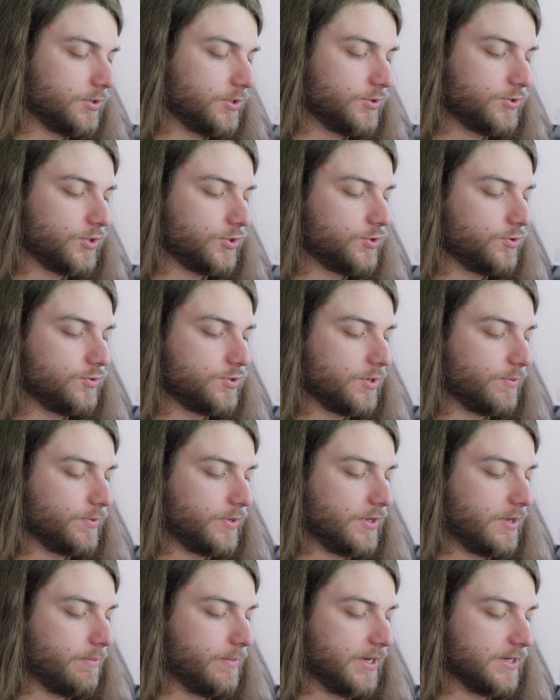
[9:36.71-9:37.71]
let's just do
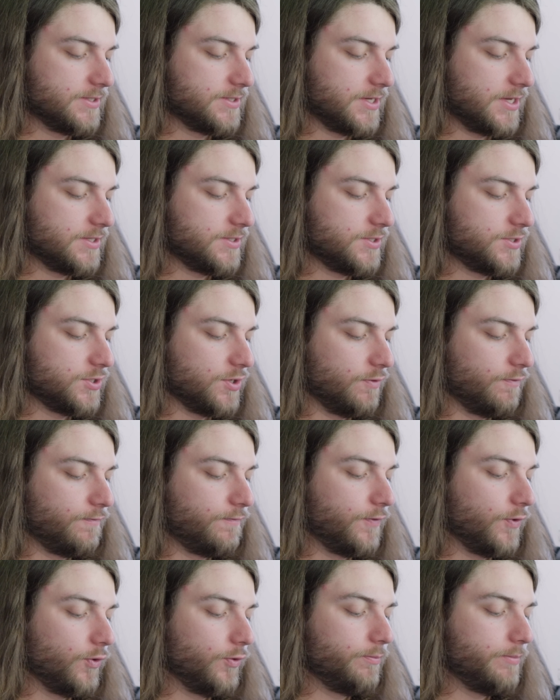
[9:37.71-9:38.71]
something that makes sense. So
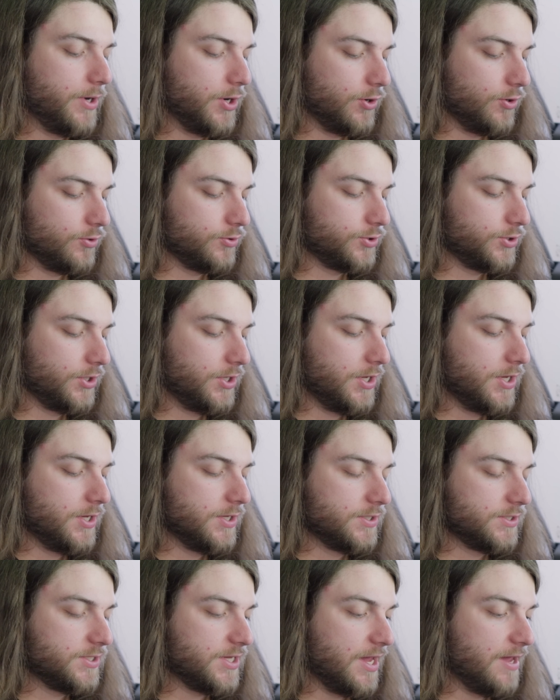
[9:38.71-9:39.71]
fold mirrors,
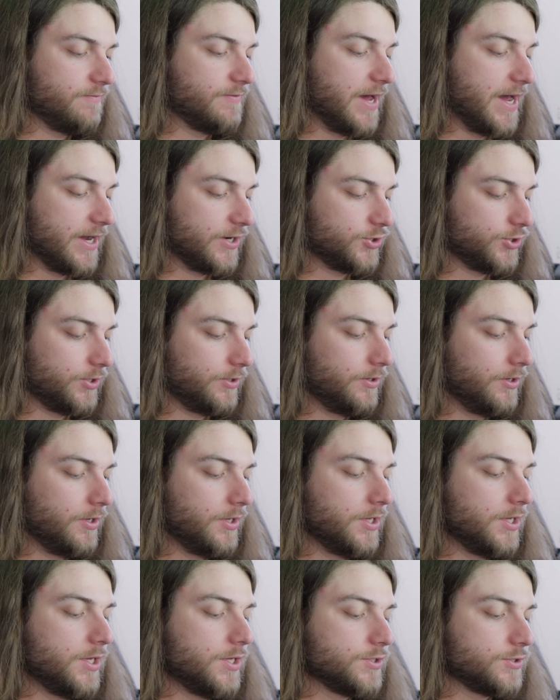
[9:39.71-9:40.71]
save action.
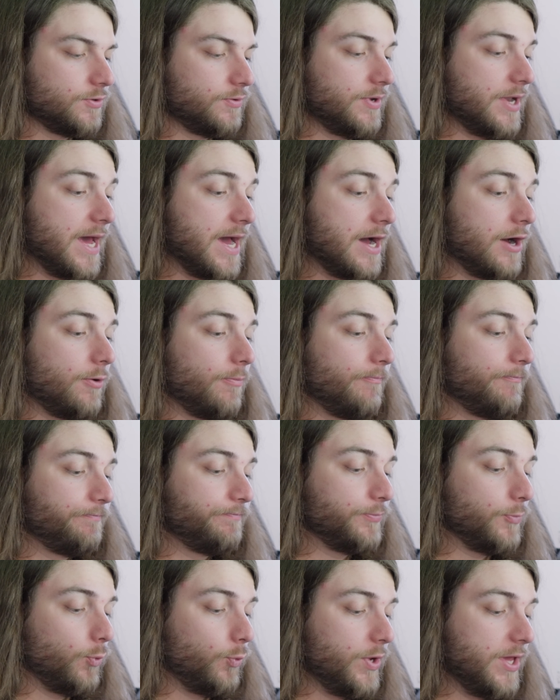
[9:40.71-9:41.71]
So now
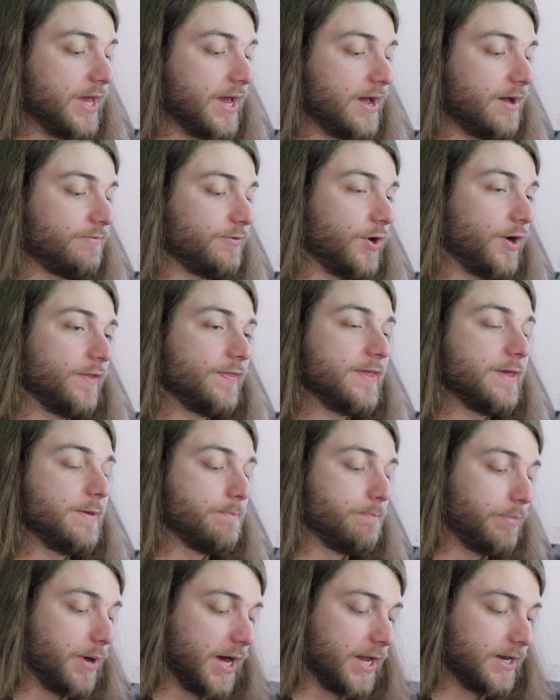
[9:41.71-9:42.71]
we have on the
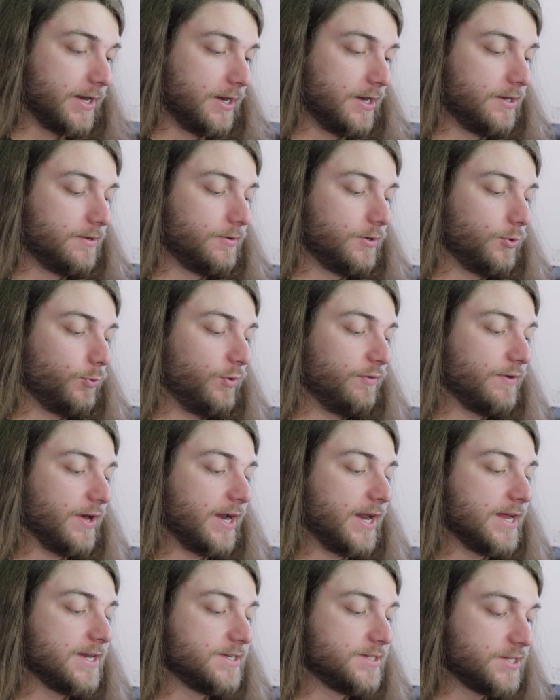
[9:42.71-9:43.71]
button, we've got
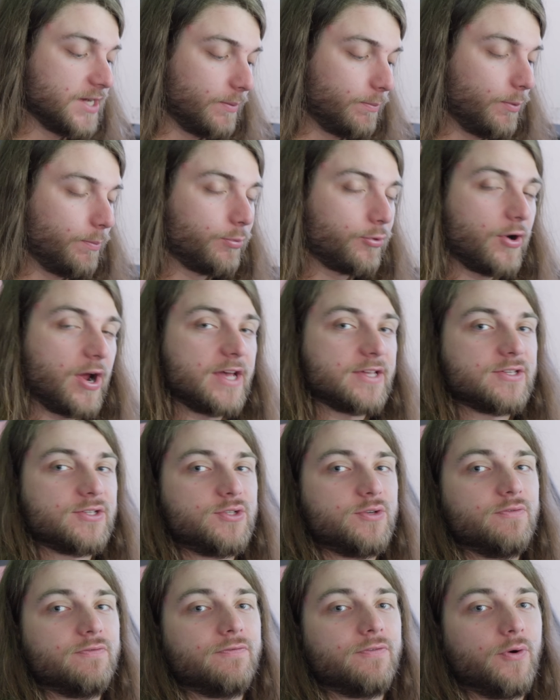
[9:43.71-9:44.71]
a double press
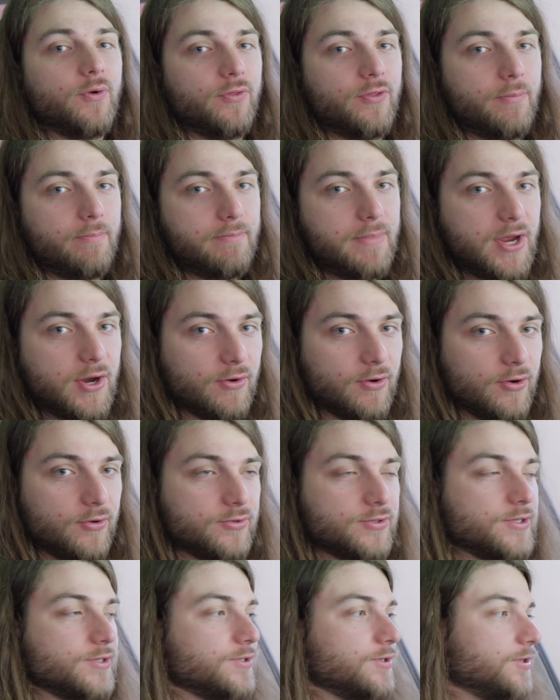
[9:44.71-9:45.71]
to fold the
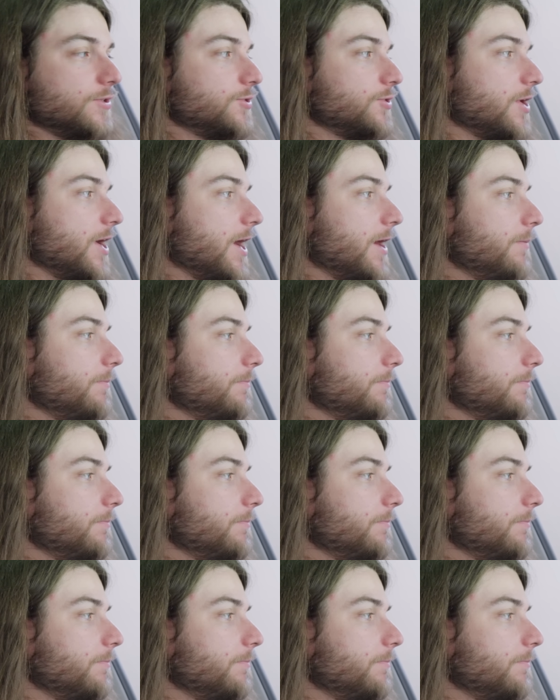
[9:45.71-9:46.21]
mirrors. So let's try it.